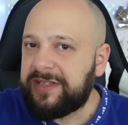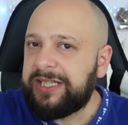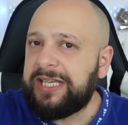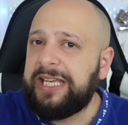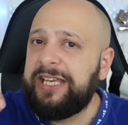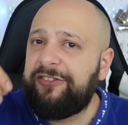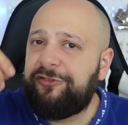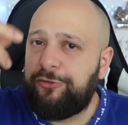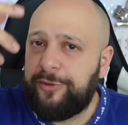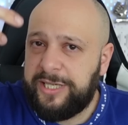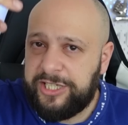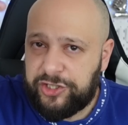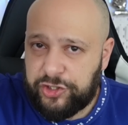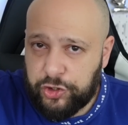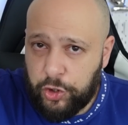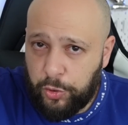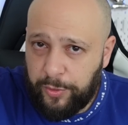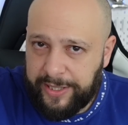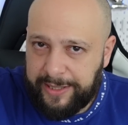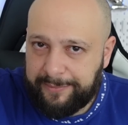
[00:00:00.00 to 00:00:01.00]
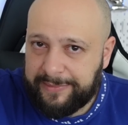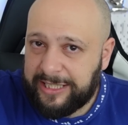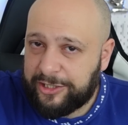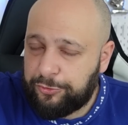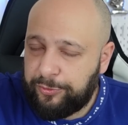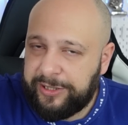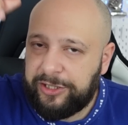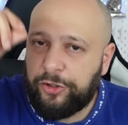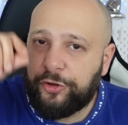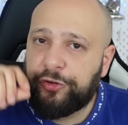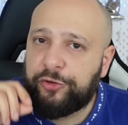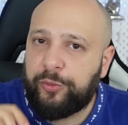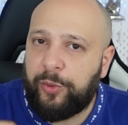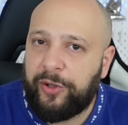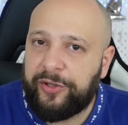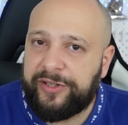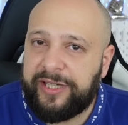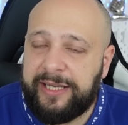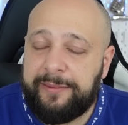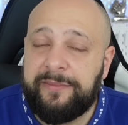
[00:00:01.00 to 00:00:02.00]
if we show him that we don't
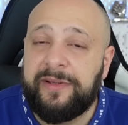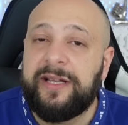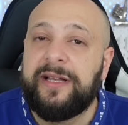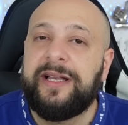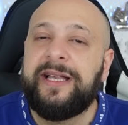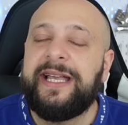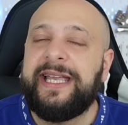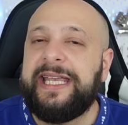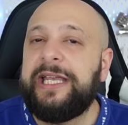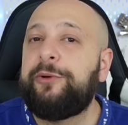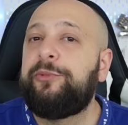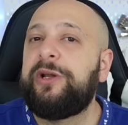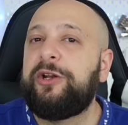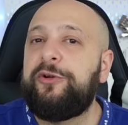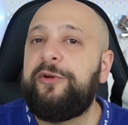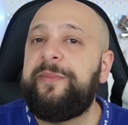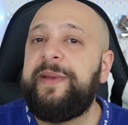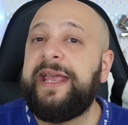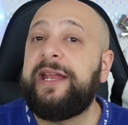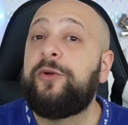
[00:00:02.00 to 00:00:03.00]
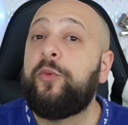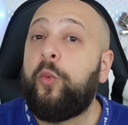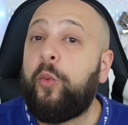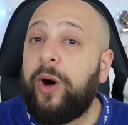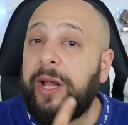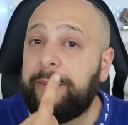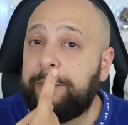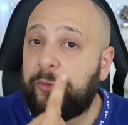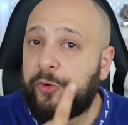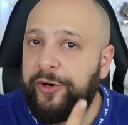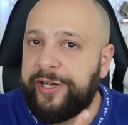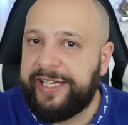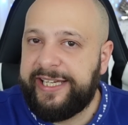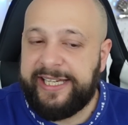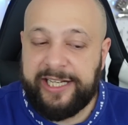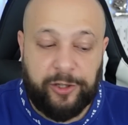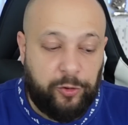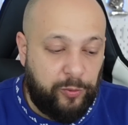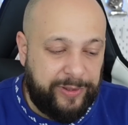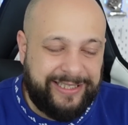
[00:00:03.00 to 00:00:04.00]
want him, he will remain one more
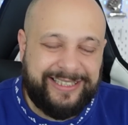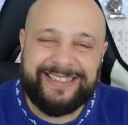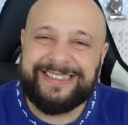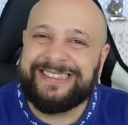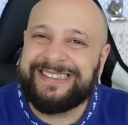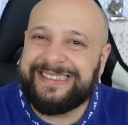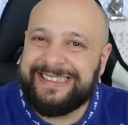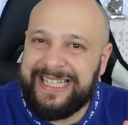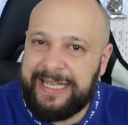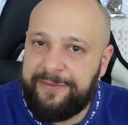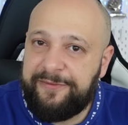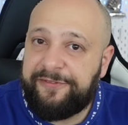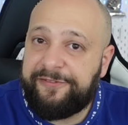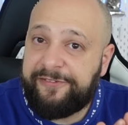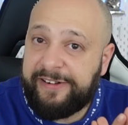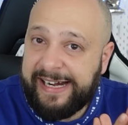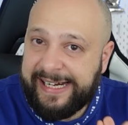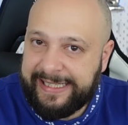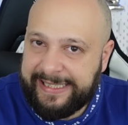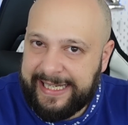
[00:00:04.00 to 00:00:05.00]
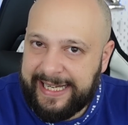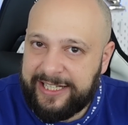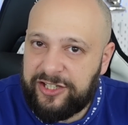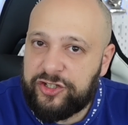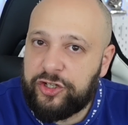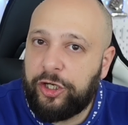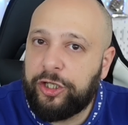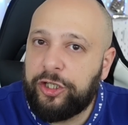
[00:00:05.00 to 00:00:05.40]
year with the same financial